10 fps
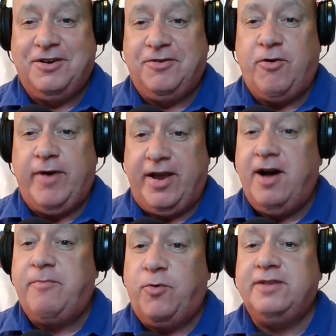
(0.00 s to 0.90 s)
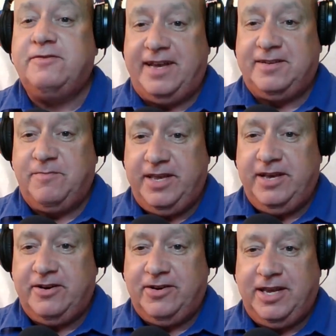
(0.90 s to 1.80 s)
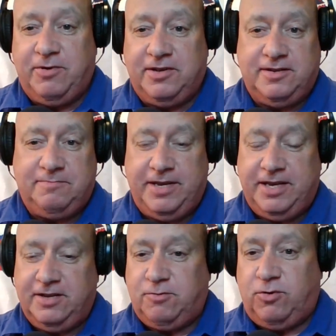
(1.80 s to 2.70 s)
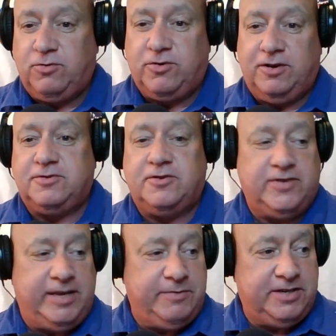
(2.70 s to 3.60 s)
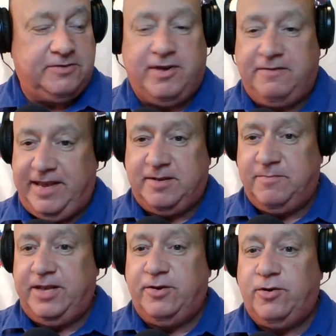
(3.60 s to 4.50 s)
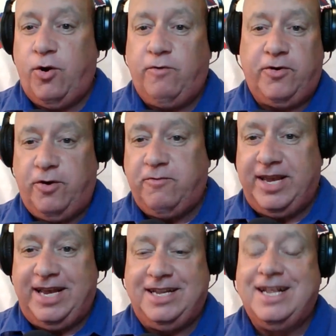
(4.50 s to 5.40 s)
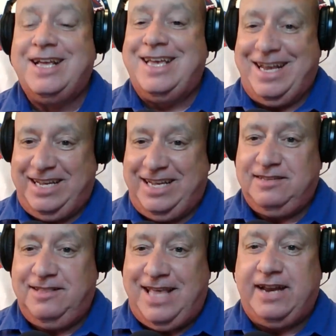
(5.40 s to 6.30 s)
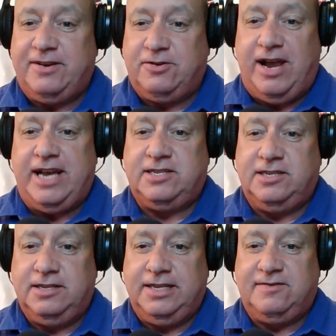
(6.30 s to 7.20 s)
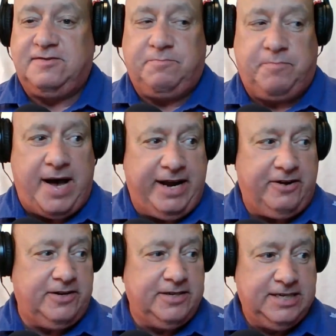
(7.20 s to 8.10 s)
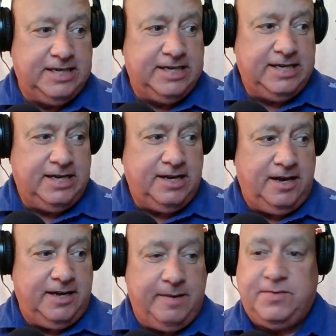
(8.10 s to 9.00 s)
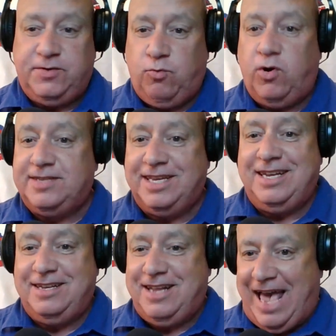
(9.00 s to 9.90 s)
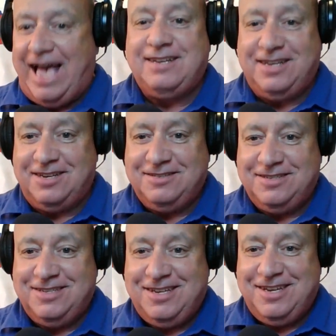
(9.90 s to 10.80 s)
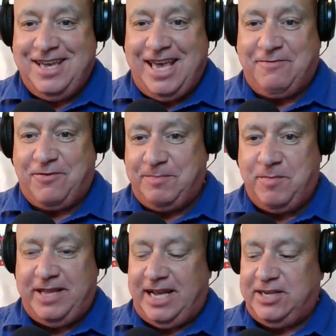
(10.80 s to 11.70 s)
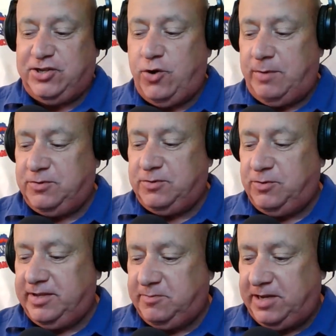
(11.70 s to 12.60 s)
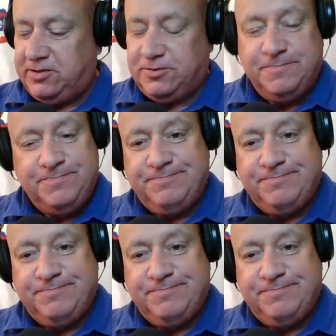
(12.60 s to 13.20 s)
growing up was Phantom Theater. He wasn't big into roller coasters, so he would just ride Phantom Theater over and over again. And he said that attraction inspired him to want to get into acting, and for him to be in that show, that was really special.